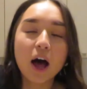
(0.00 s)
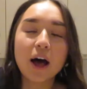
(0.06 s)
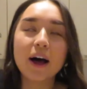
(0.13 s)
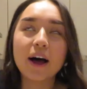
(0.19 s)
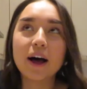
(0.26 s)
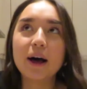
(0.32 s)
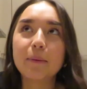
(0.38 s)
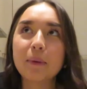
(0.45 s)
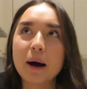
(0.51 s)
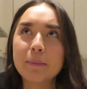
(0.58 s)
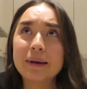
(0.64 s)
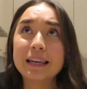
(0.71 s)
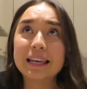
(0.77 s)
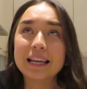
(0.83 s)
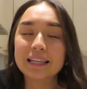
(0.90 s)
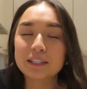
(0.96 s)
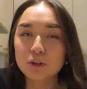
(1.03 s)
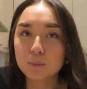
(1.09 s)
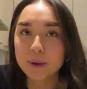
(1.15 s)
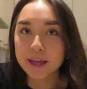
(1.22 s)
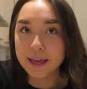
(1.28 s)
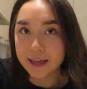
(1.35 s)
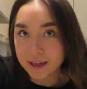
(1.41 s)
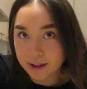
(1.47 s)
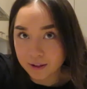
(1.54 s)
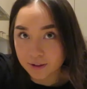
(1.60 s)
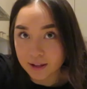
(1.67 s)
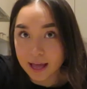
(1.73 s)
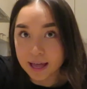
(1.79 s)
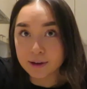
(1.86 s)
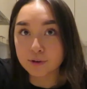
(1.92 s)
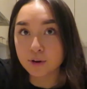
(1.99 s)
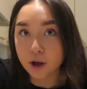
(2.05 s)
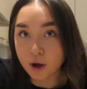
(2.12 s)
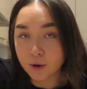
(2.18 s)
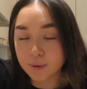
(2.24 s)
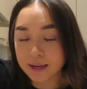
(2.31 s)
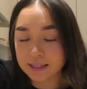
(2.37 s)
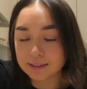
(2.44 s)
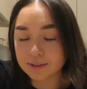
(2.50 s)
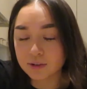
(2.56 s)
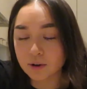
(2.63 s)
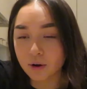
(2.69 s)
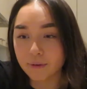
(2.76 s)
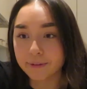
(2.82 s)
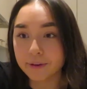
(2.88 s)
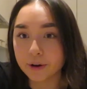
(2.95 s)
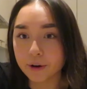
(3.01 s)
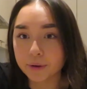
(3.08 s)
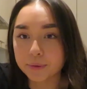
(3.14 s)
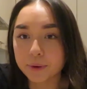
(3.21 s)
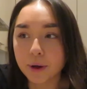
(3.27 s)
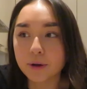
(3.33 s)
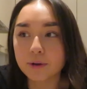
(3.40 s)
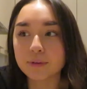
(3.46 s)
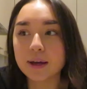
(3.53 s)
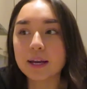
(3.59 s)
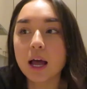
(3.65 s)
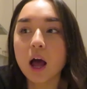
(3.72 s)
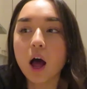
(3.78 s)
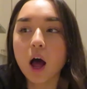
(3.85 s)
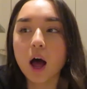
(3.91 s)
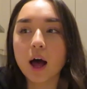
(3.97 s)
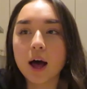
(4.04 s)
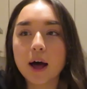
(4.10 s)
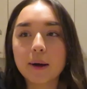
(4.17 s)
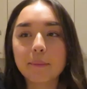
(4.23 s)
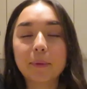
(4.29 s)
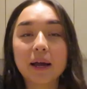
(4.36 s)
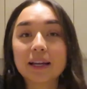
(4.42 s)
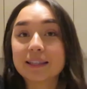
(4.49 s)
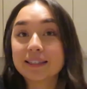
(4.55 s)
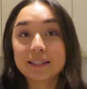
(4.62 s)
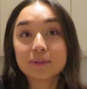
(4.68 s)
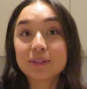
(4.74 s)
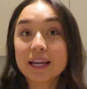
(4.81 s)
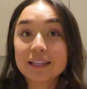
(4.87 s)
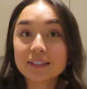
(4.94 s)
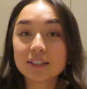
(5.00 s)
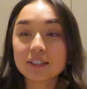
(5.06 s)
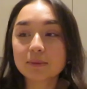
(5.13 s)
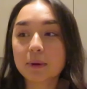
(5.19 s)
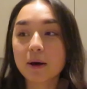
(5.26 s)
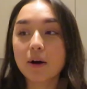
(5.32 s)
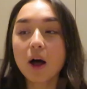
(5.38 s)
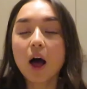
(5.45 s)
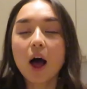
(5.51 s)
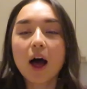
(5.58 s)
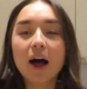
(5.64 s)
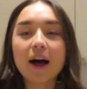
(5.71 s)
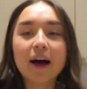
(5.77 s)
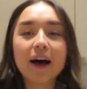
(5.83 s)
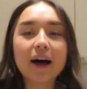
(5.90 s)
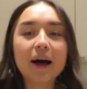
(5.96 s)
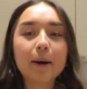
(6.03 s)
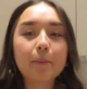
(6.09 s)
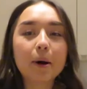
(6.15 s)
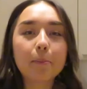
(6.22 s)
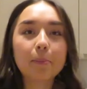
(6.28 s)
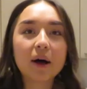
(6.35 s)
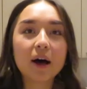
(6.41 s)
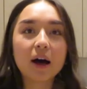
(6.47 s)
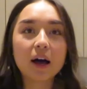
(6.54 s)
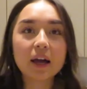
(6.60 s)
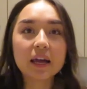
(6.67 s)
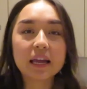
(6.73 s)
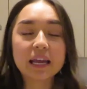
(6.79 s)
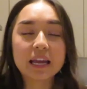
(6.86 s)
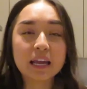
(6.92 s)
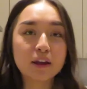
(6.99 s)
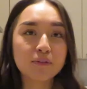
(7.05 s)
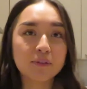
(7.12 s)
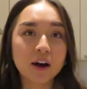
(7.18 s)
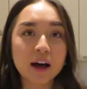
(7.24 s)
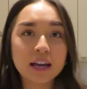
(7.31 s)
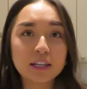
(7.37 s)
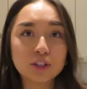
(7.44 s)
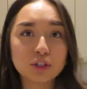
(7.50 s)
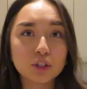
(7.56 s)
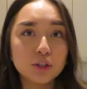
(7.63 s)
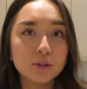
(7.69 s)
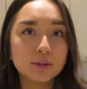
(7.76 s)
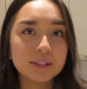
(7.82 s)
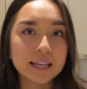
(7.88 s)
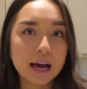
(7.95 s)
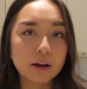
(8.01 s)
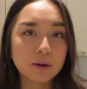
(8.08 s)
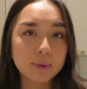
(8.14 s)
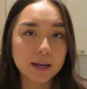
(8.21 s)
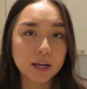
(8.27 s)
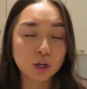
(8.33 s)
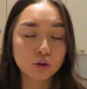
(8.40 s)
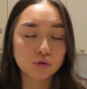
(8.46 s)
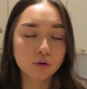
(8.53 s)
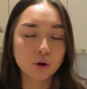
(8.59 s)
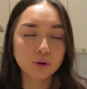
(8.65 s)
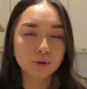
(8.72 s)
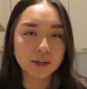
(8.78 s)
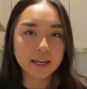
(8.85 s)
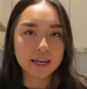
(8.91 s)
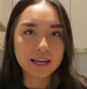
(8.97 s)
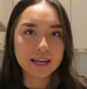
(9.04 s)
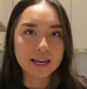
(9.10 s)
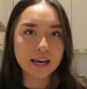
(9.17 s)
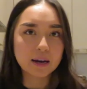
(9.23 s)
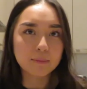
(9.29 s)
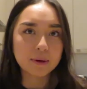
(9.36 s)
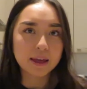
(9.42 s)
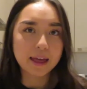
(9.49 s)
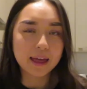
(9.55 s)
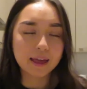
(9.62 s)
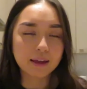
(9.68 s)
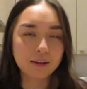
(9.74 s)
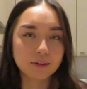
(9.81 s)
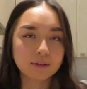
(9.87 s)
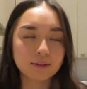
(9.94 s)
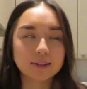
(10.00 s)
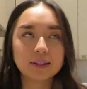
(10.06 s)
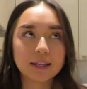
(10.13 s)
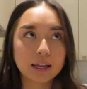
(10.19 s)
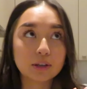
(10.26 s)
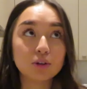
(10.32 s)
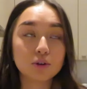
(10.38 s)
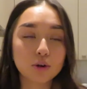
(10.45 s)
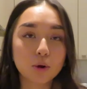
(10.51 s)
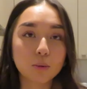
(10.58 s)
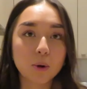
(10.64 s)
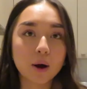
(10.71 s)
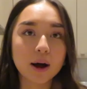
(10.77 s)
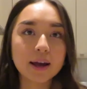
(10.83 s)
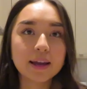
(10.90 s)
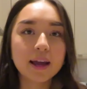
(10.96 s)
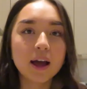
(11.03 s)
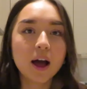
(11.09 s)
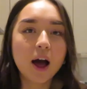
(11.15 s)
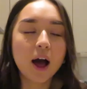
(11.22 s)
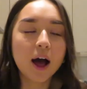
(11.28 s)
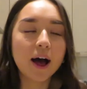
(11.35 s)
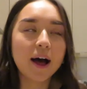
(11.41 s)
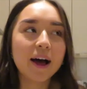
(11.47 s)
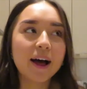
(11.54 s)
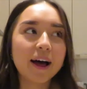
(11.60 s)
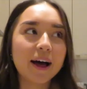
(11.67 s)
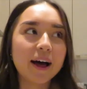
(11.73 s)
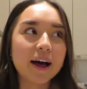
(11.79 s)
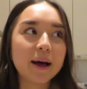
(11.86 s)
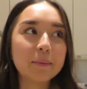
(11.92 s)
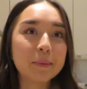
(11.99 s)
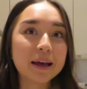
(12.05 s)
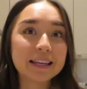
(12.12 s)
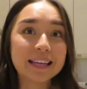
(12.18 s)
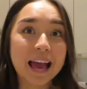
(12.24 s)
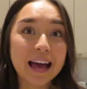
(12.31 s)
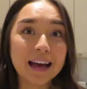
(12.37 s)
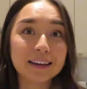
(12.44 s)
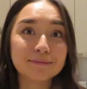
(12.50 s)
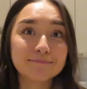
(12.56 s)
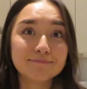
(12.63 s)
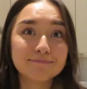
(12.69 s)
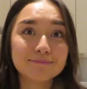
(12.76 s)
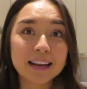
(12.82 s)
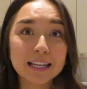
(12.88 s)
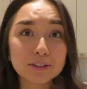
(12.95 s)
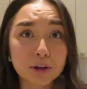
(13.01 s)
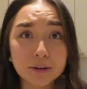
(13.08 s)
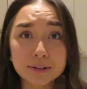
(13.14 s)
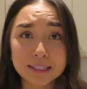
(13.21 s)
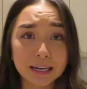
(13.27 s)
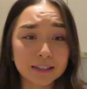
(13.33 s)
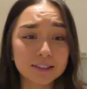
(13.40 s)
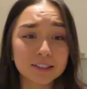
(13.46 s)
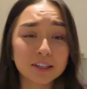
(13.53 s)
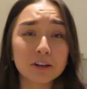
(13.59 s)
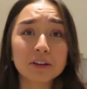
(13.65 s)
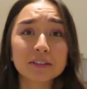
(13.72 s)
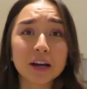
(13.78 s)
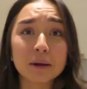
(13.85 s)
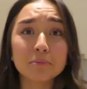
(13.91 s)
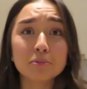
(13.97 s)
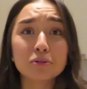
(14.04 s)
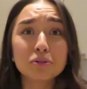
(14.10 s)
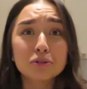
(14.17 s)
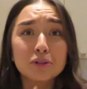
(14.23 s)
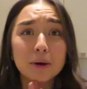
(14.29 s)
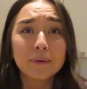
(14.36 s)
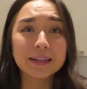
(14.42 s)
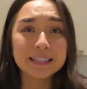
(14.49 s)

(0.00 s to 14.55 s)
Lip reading: I'm a little bit ill, and no, it's not, you know, COVID. I can still taste and smell. But if I do sound a bit croaky and a bit ill, then you know why. Yeah, let's go to London because I'm so